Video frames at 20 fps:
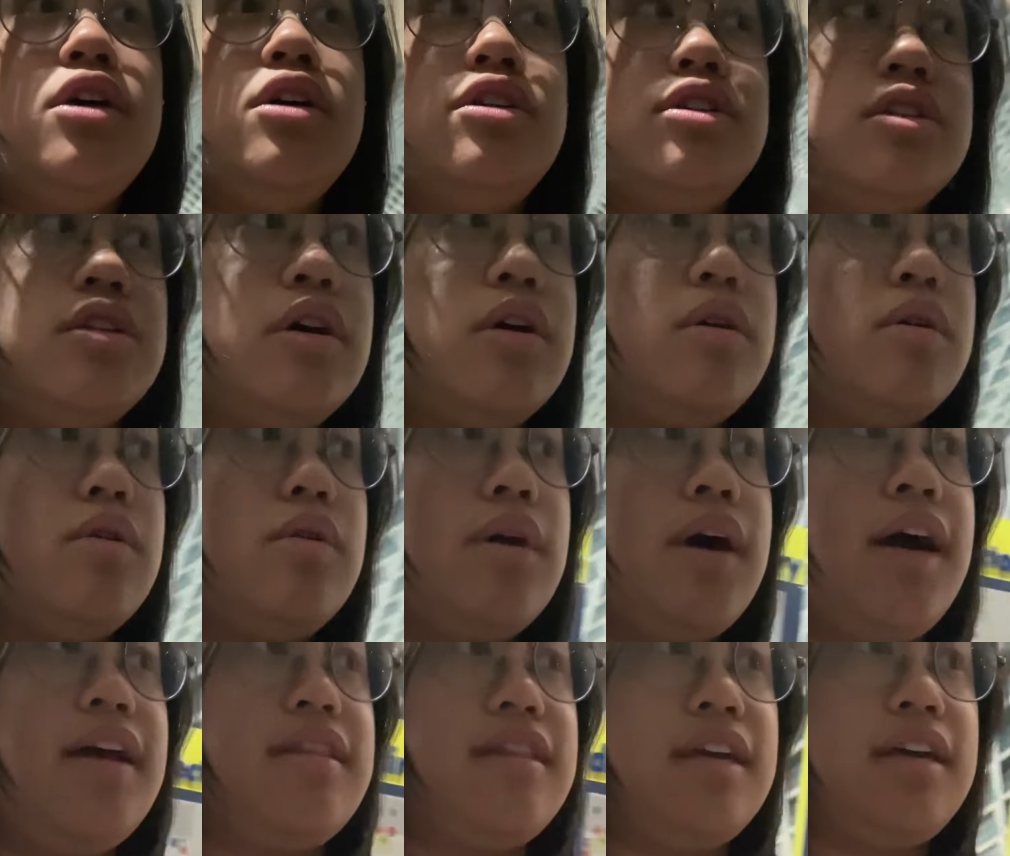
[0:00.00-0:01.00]
So
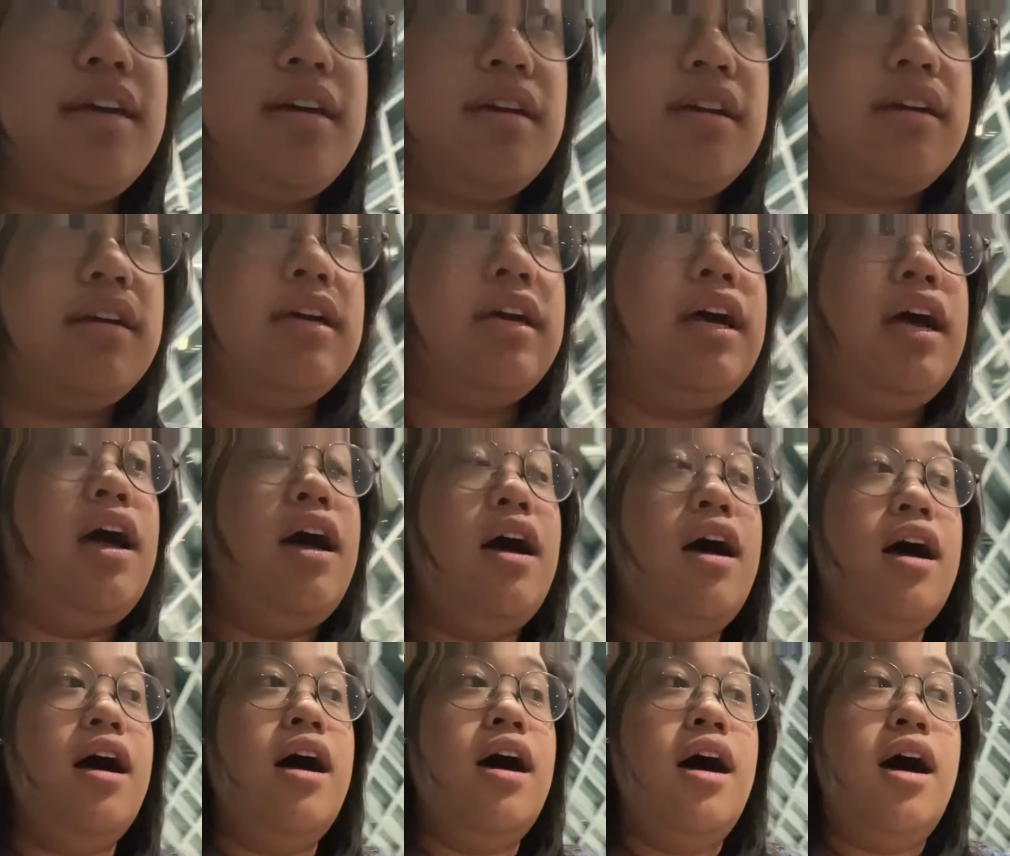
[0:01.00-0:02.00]
I think
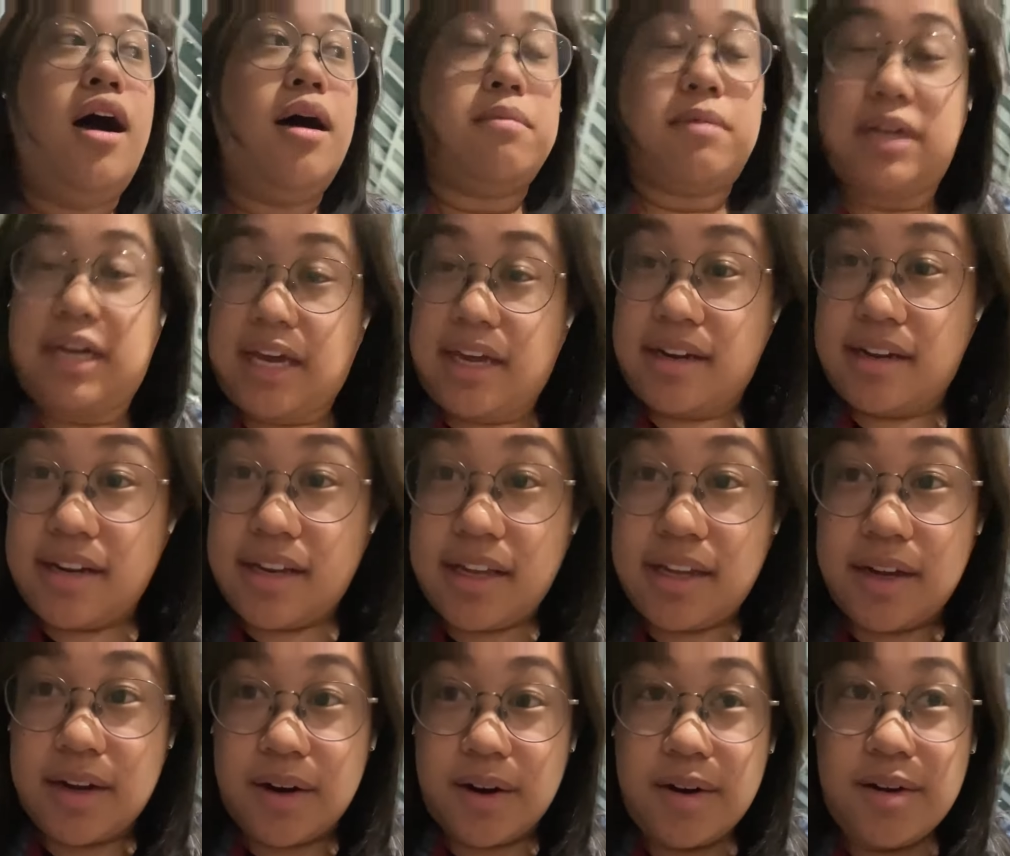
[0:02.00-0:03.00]
I'm gonna end it
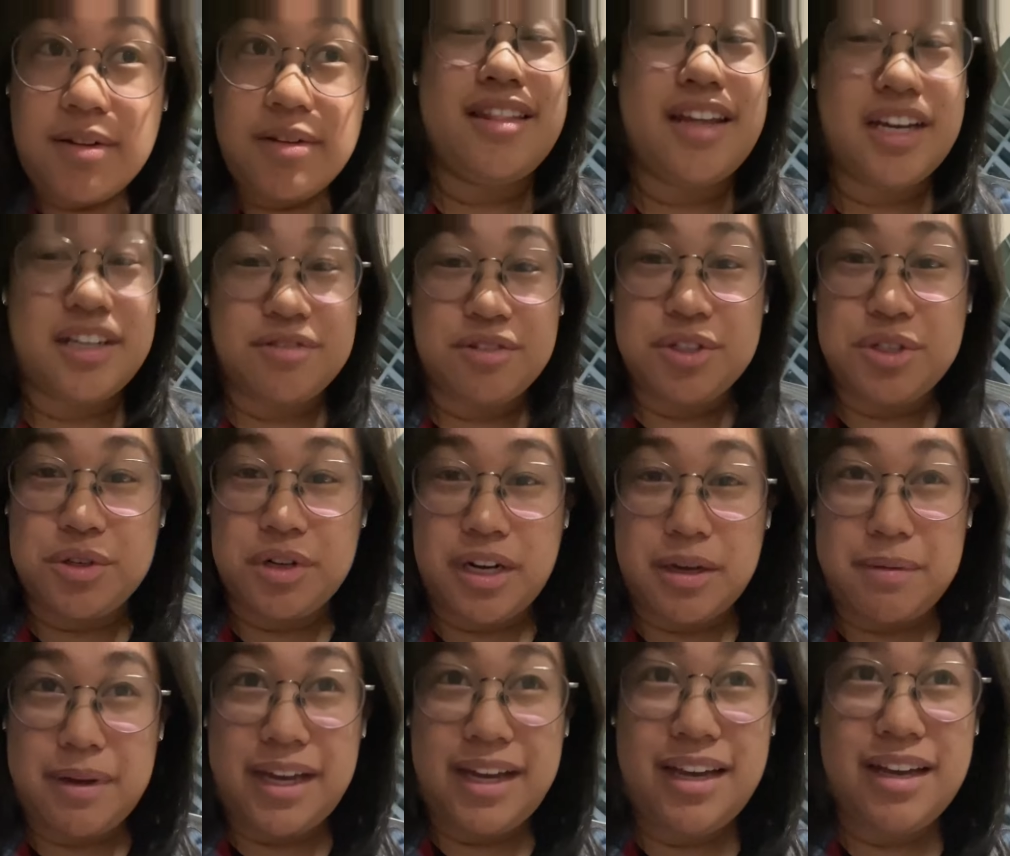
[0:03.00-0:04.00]
here. Thanks for joining
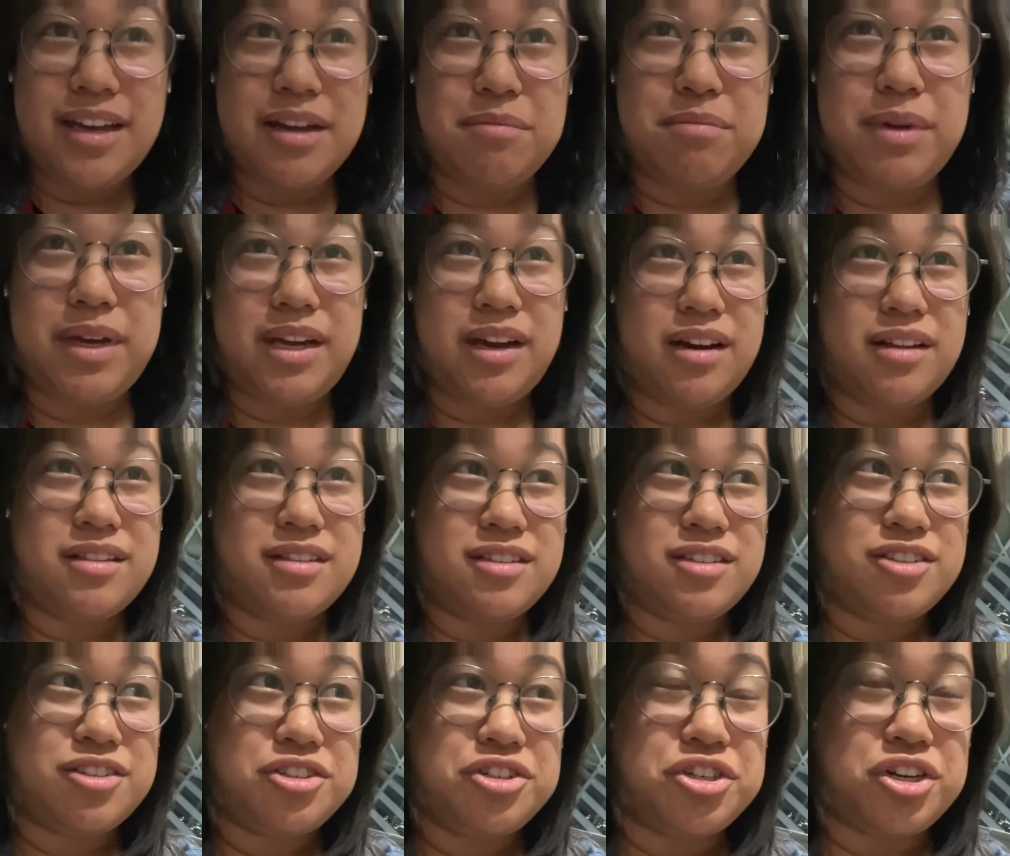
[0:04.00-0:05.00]
me and being on
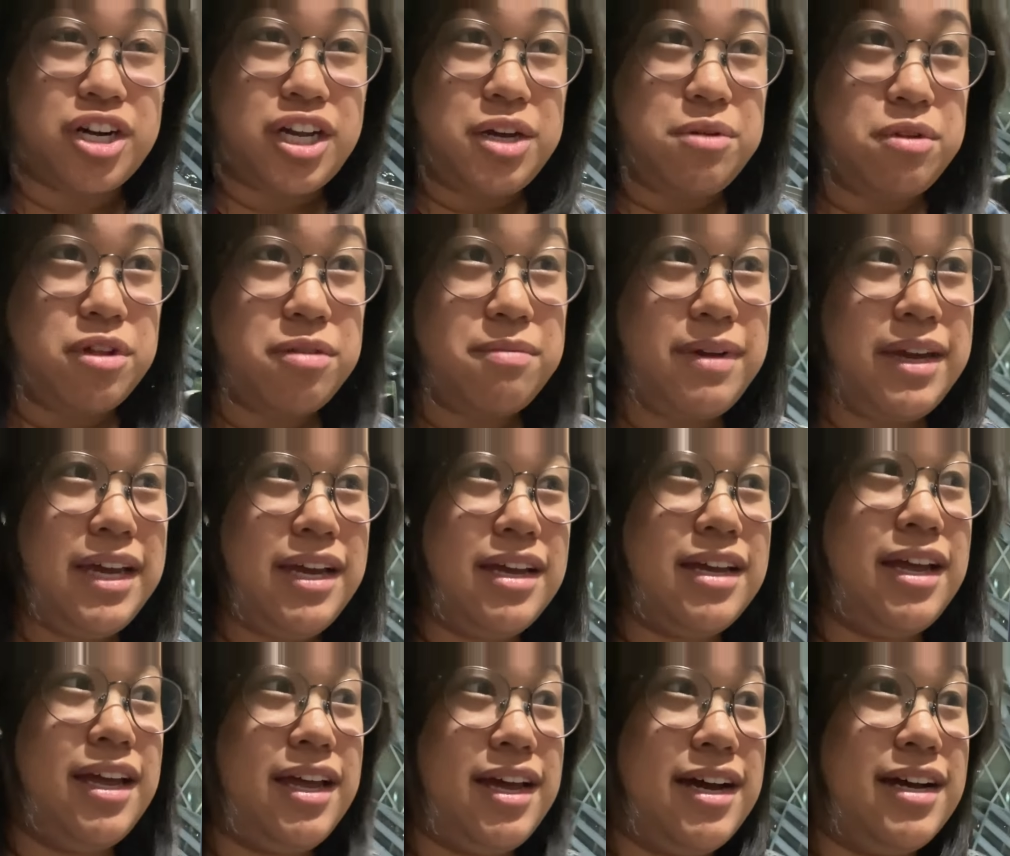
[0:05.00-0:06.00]
this journey with me
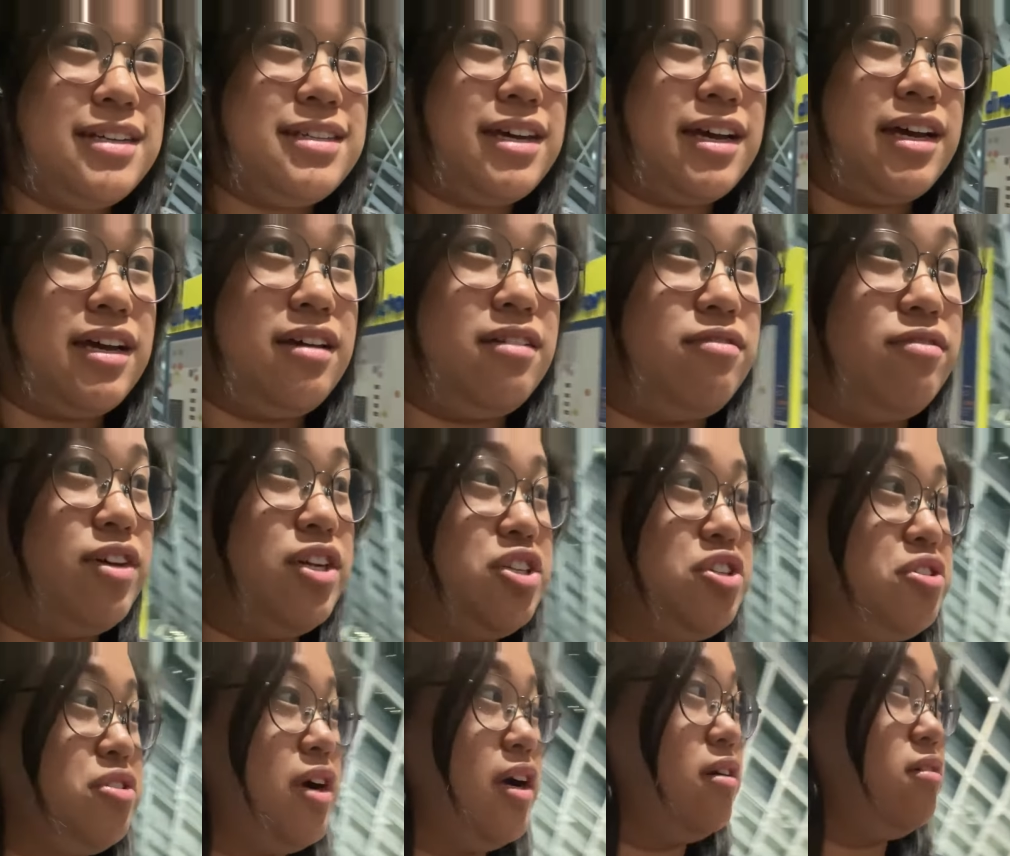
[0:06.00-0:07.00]
as I
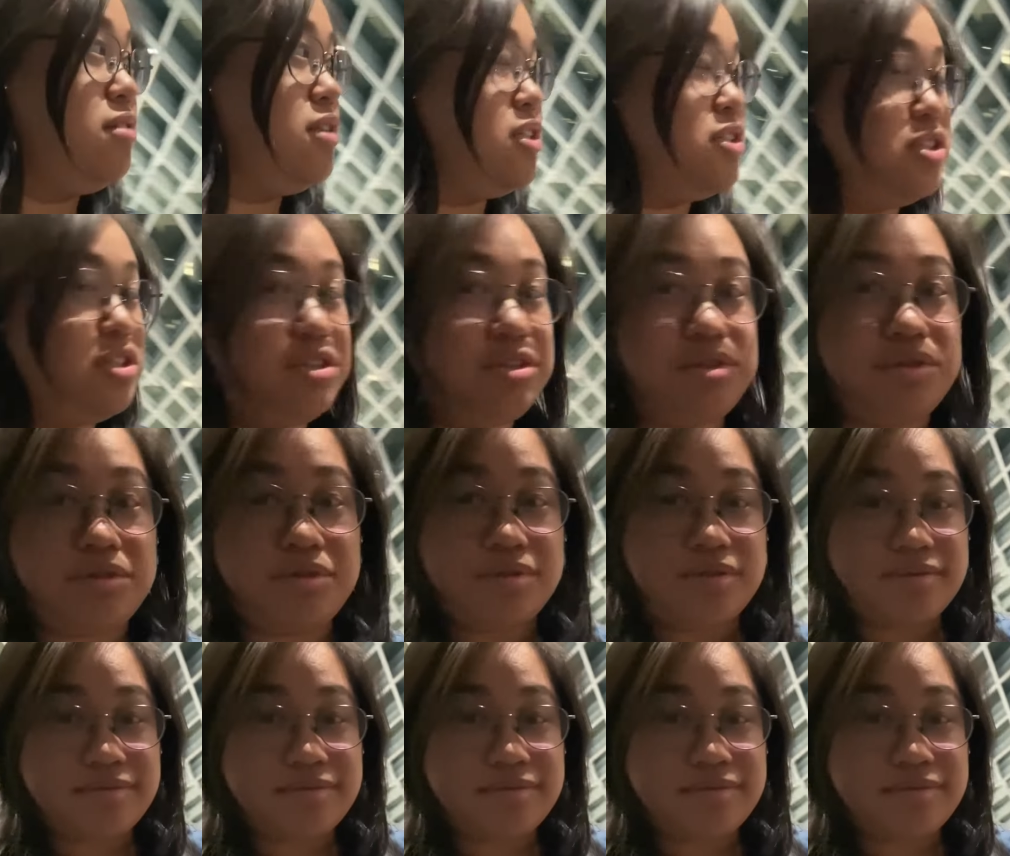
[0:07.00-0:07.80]
venture out into